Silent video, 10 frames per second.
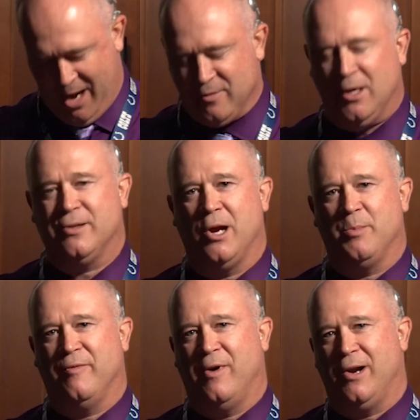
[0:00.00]
behavioral
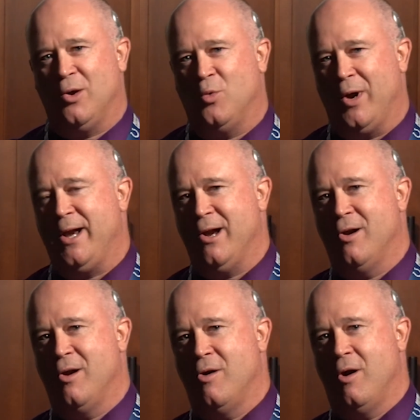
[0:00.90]
healthcare provider right here
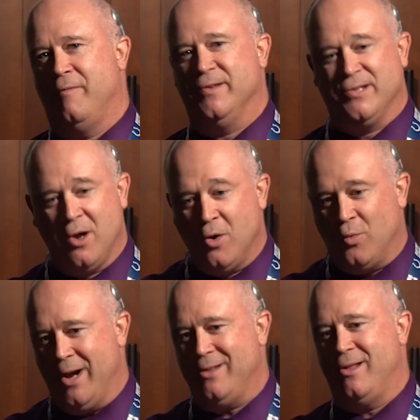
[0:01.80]
in our office,
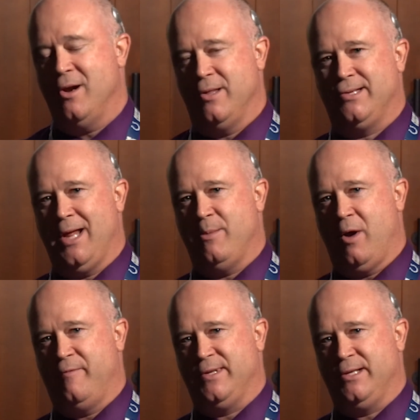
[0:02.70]
right there in the same
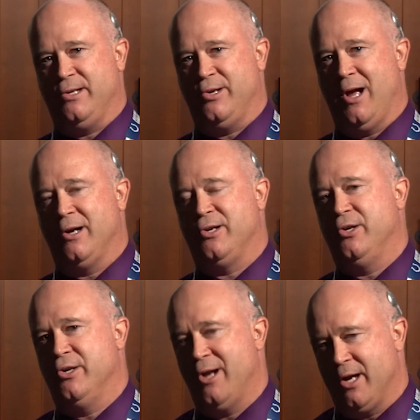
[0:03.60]
office as your doctor.
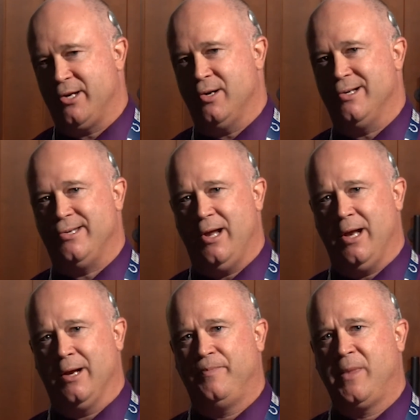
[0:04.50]
Your doctor is
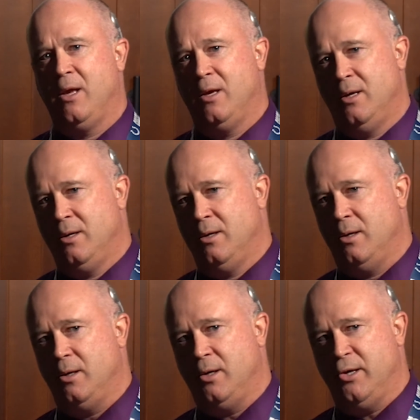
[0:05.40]
saying,
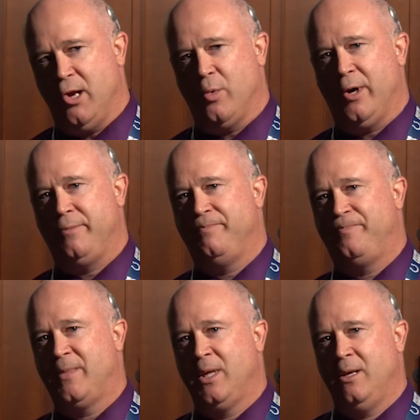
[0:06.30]
you know what?
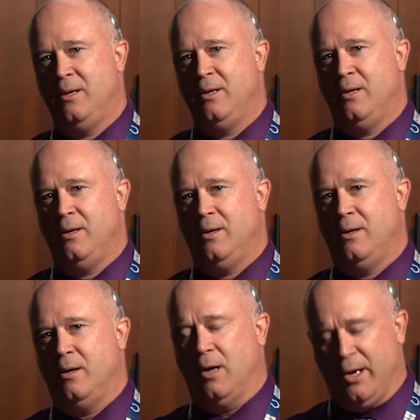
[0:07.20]

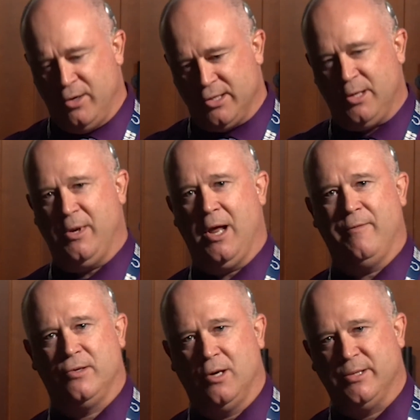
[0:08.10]
I noticed you've been
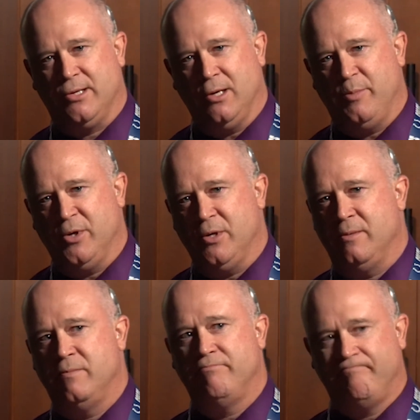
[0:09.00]
having trouble sleeping.